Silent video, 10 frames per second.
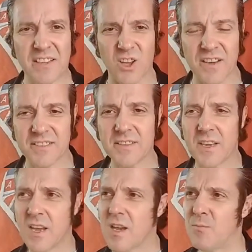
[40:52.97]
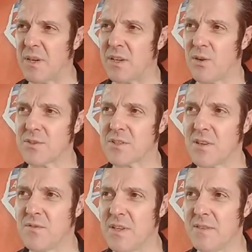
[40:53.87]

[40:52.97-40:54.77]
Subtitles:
line because the